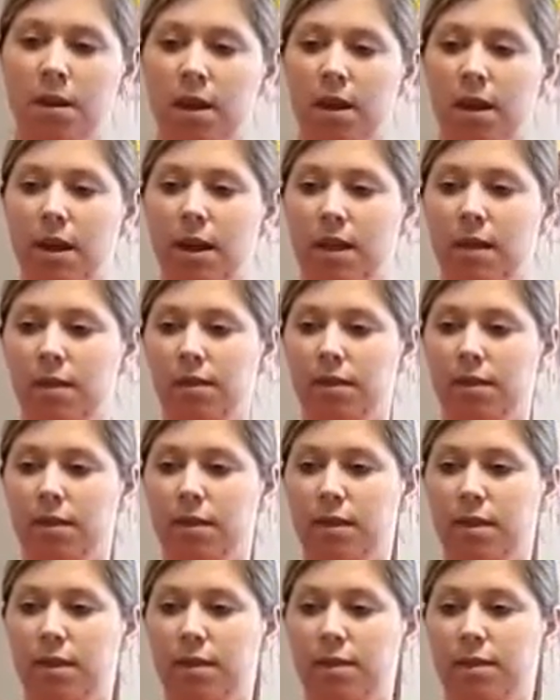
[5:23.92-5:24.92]
And
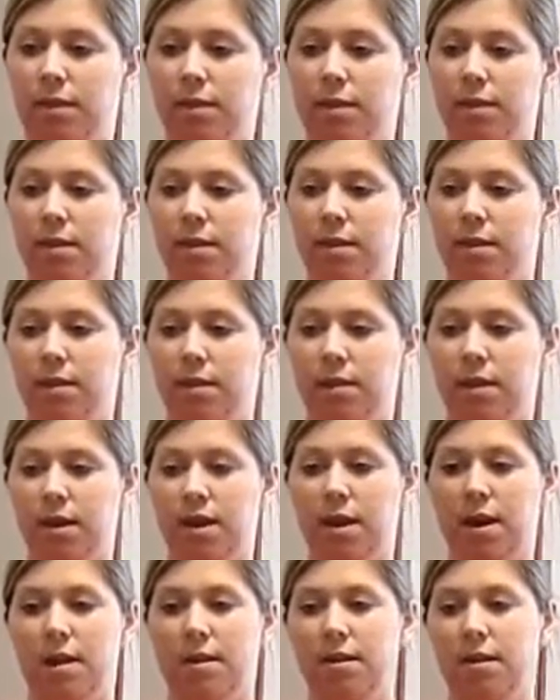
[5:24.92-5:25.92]

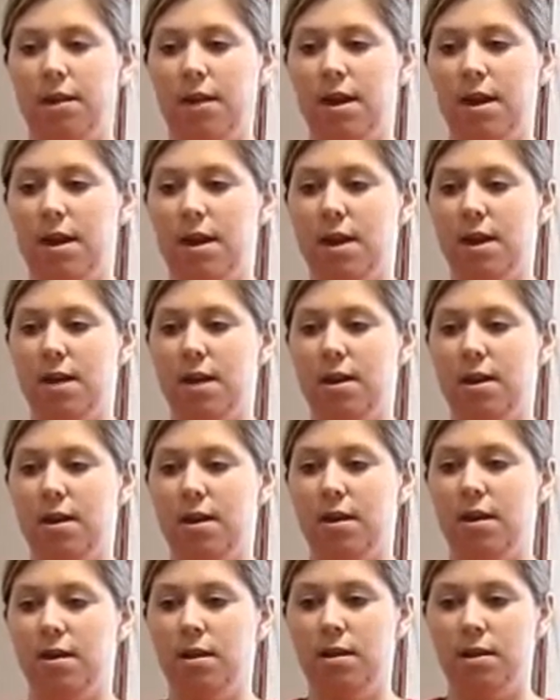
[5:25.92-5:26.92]
then
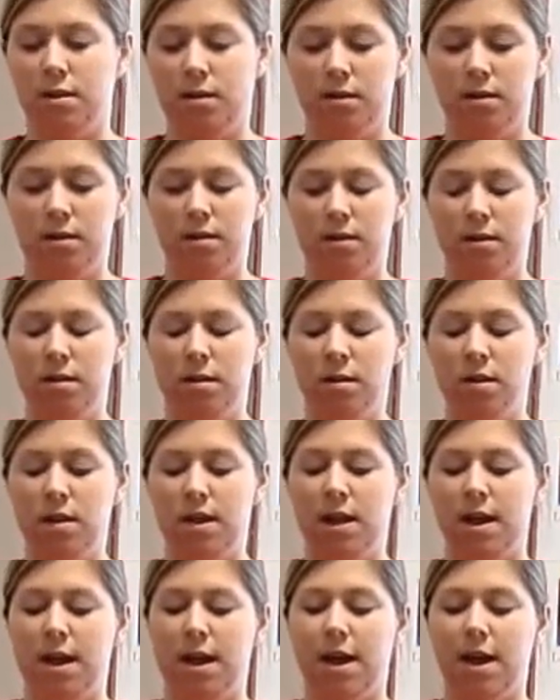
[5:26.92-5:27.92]

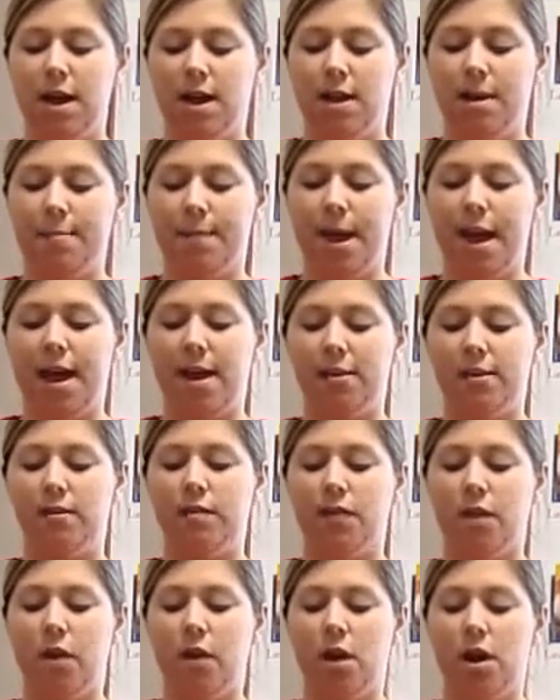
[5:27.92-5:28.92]
as
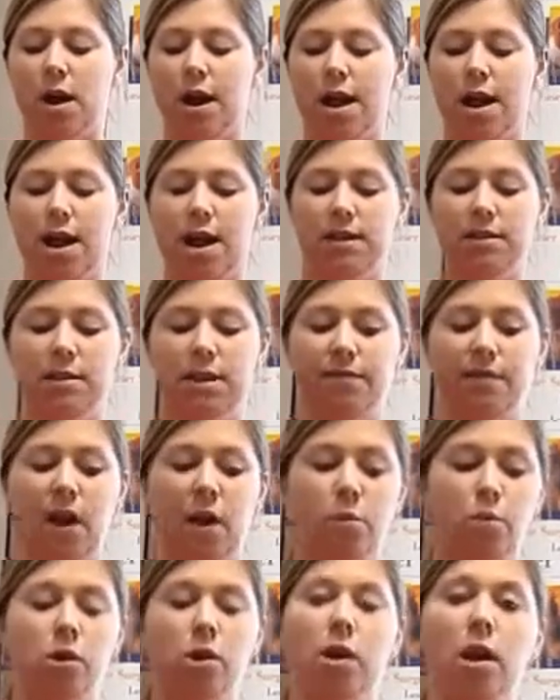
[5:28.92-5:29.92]
far as if
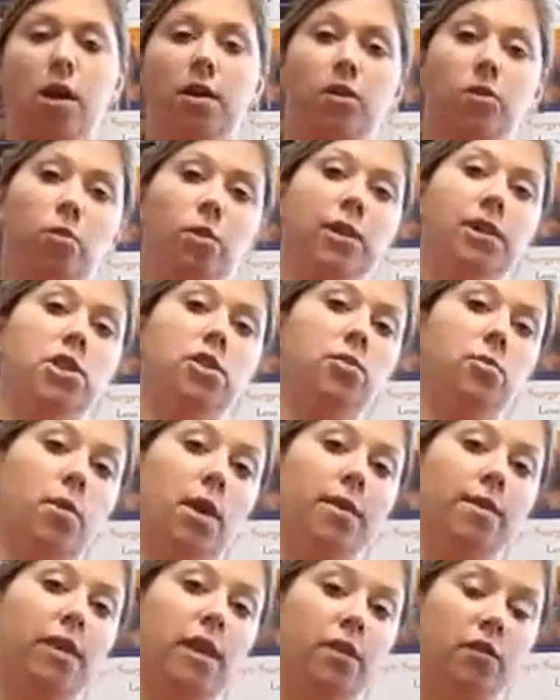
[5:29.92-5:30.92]
I were not going to
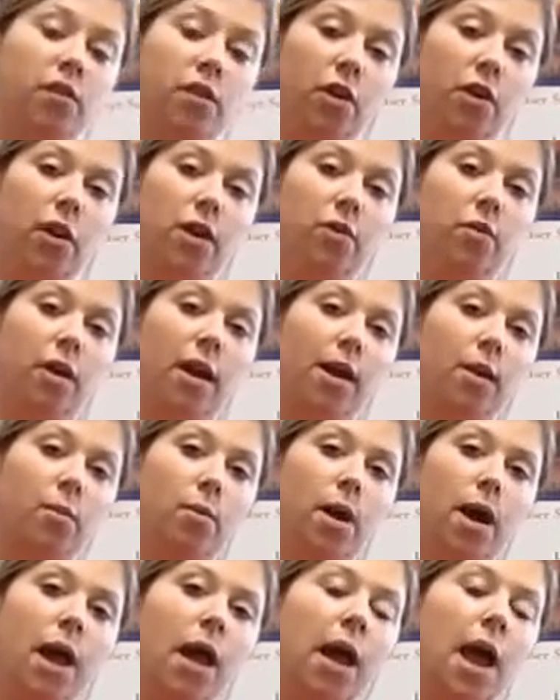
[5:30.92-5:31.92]
run this urine right
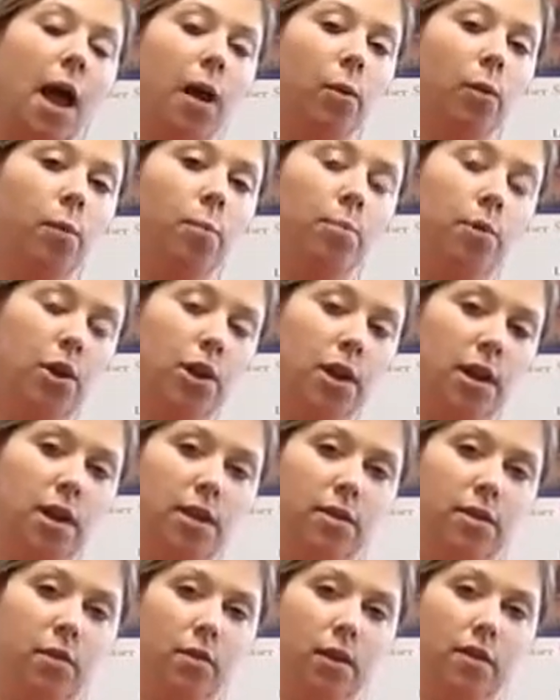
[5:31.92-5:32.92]
away, I would put it
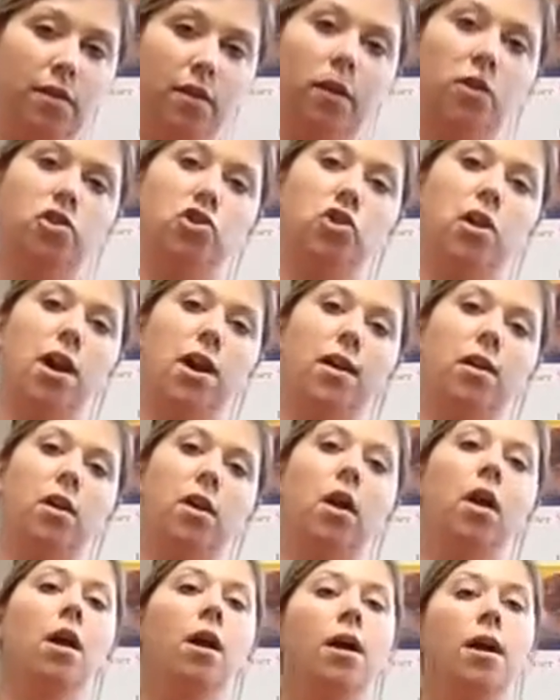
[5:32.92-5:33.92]
in the
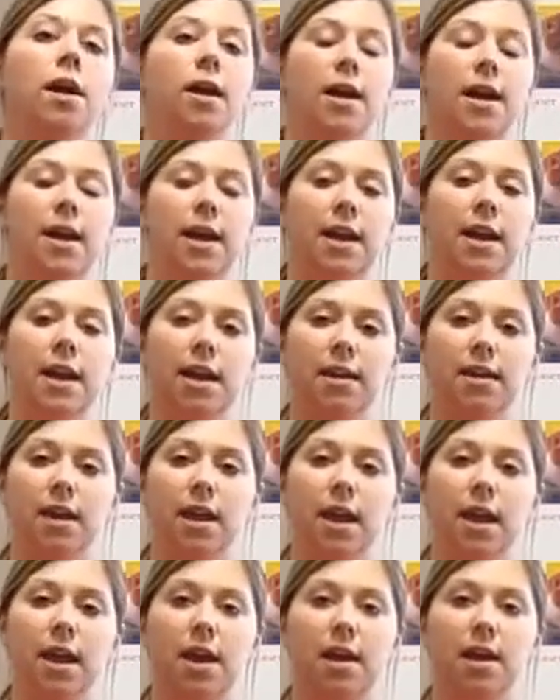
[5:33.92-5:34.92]
refrigerator.
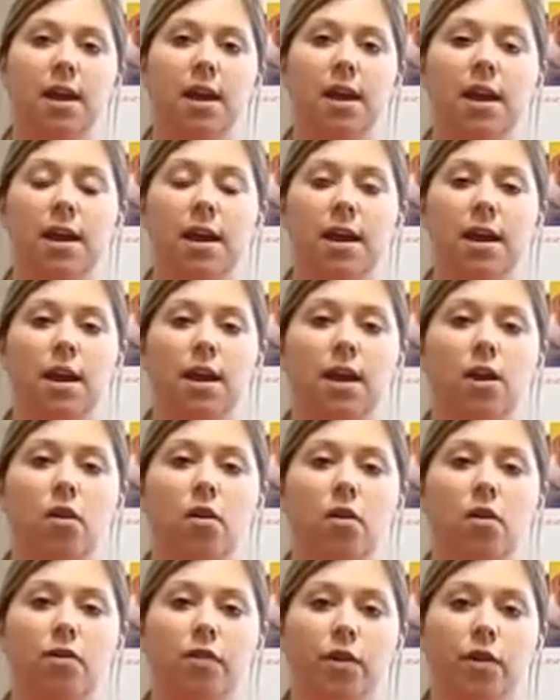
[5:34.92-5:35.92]
Anything in
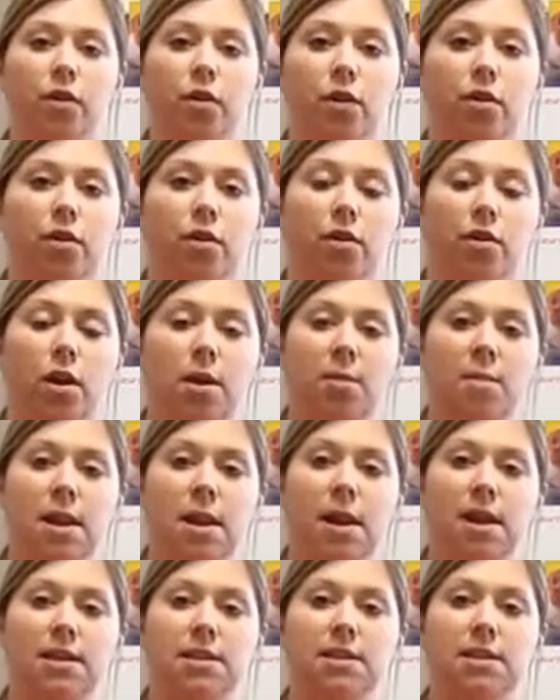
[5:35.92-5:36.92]
over 30
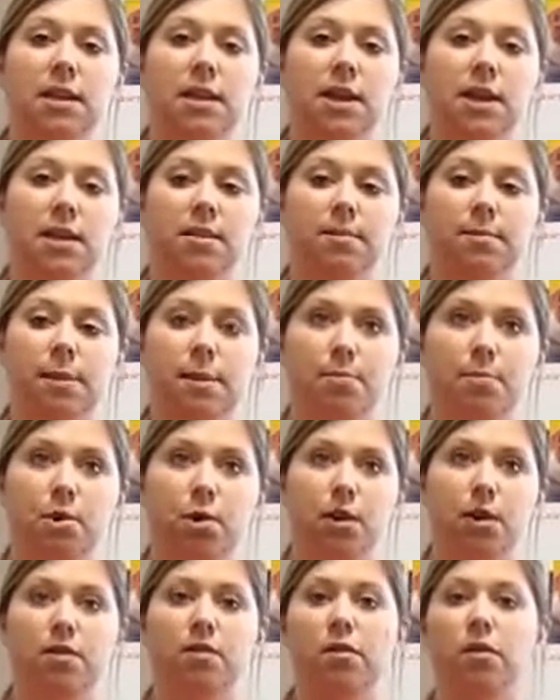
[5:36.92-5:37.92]
minutes, it needs to be put
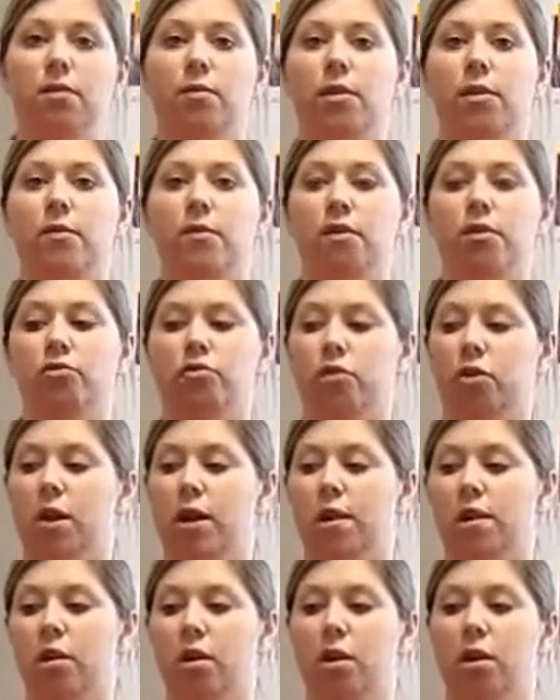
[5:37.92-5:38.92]
into the
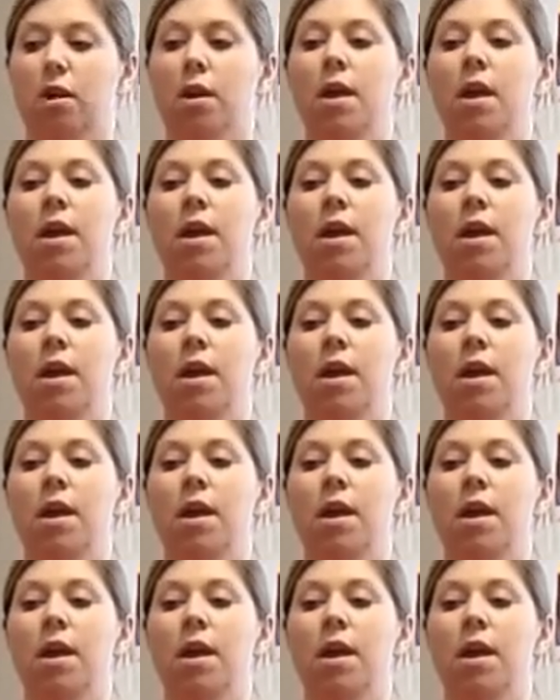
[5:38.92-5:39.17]
refrigerator